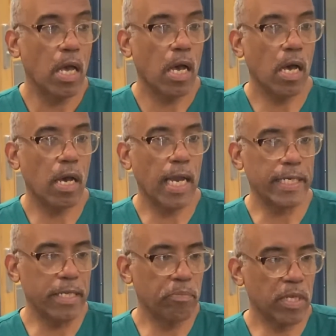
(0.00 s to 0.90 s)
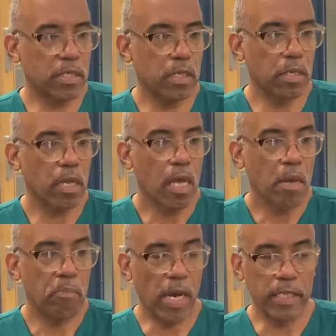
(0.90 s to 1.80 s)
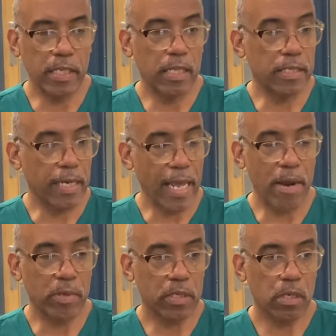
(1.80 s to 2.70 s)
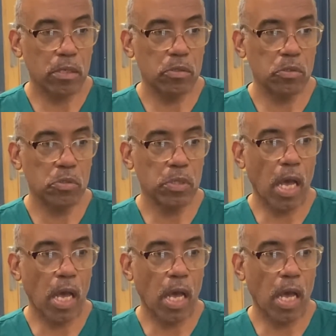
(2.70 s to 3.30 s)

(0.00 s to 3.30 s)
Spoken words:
I did mention bunions and hammer toes,